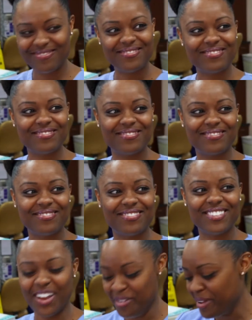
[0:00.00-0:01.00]
working
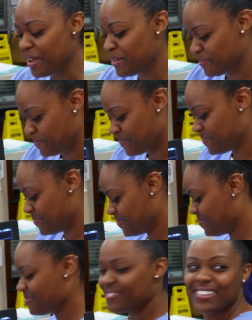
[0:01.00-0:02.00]
and what are their
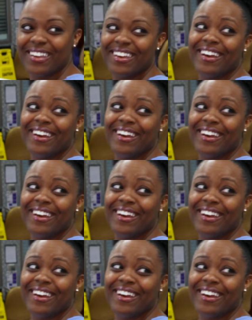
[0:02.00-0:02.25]
barriers.